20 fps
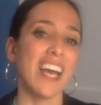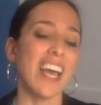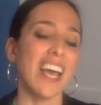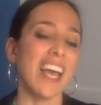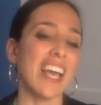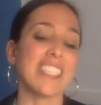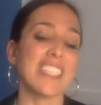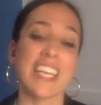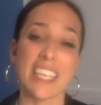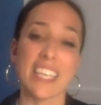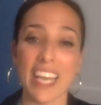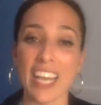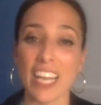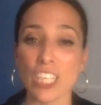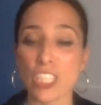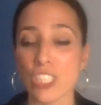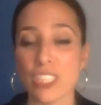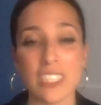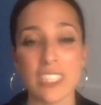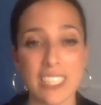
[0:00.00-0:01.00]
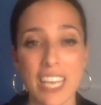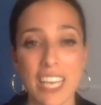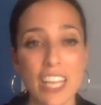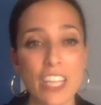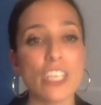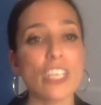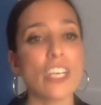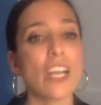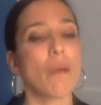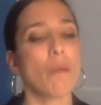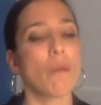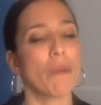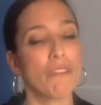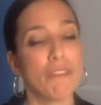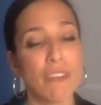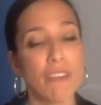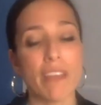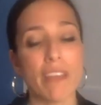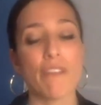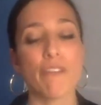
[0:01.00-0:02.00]
and take action together and we
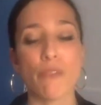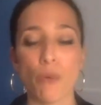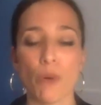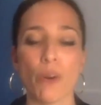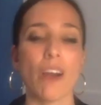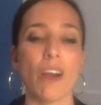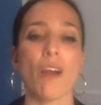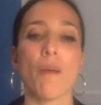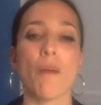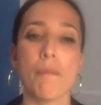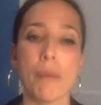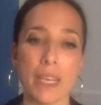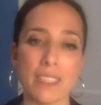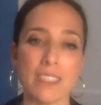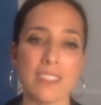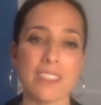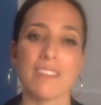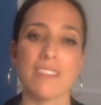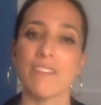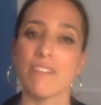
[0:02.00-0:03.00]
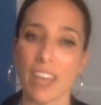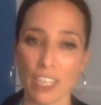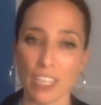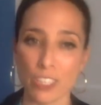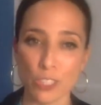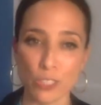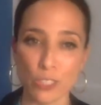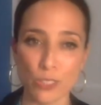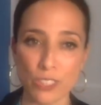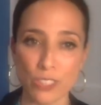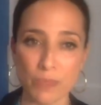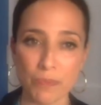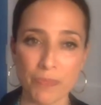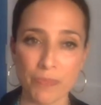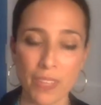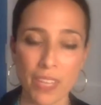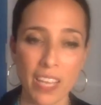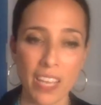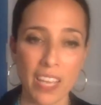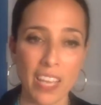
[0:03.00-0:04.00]
fight for our best values.
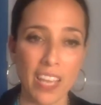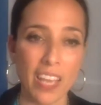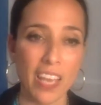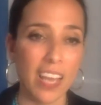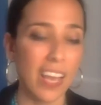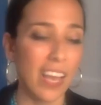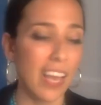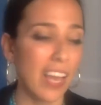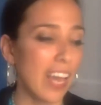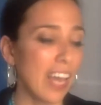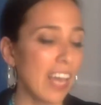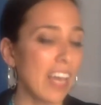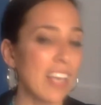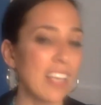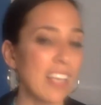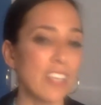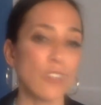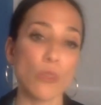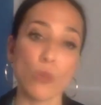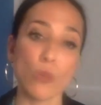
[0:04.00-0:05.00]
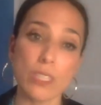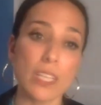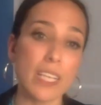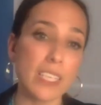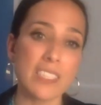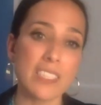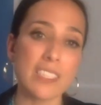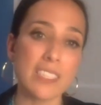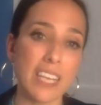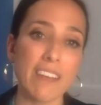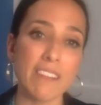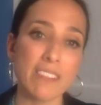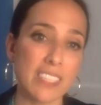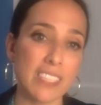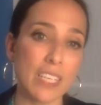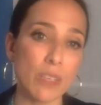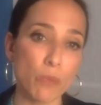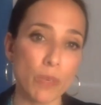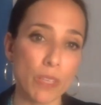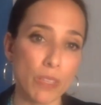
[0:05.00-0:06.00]
And those lessons have
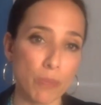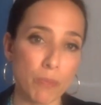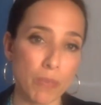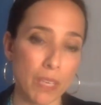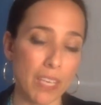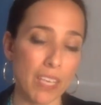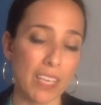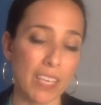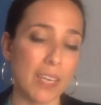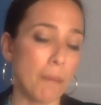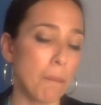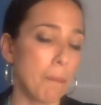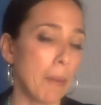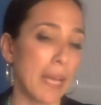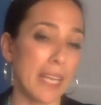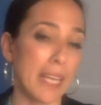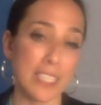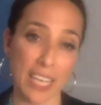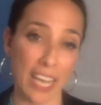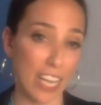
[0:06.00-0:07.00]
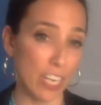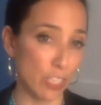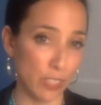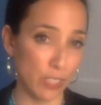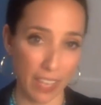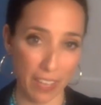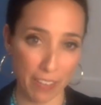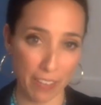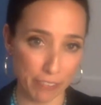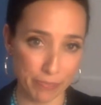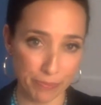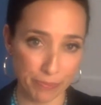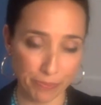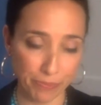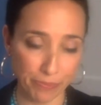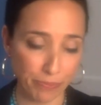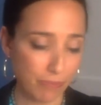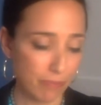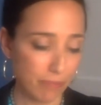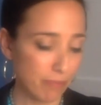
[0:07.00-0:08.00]
stayed with me my entire life.
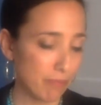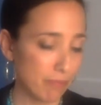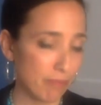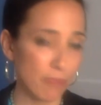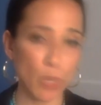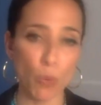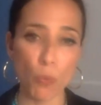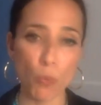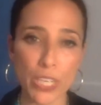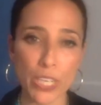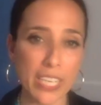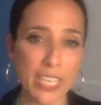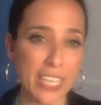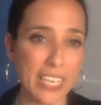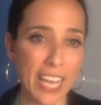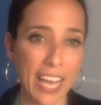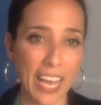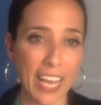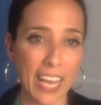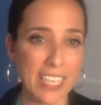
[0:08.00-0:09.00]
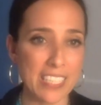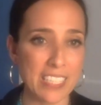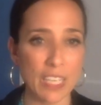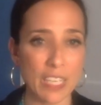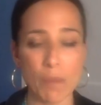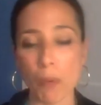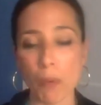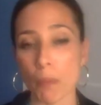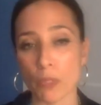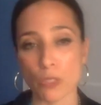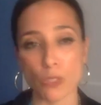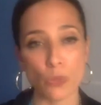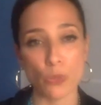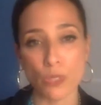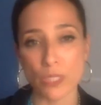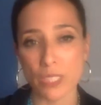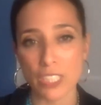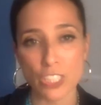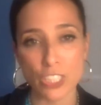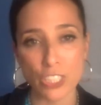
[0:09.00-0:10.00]
Working as a public school
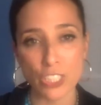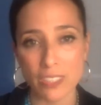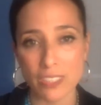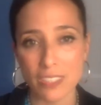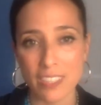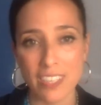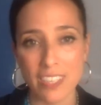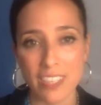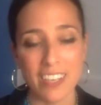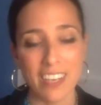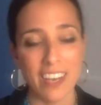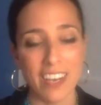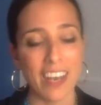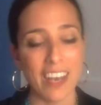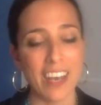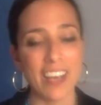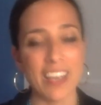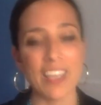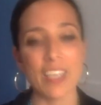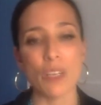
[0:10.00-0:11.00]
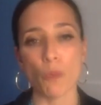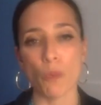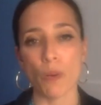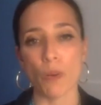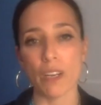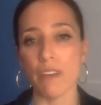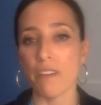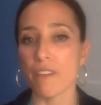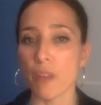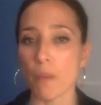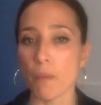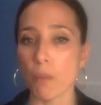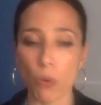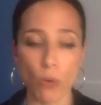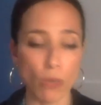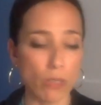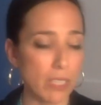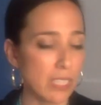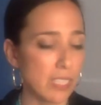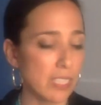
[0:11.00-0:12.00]
teacher uh, in one of the
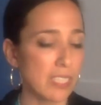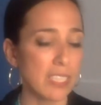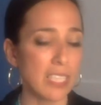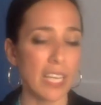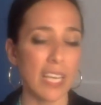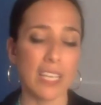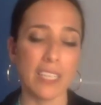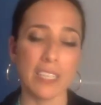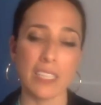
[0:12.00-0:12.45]
poorest and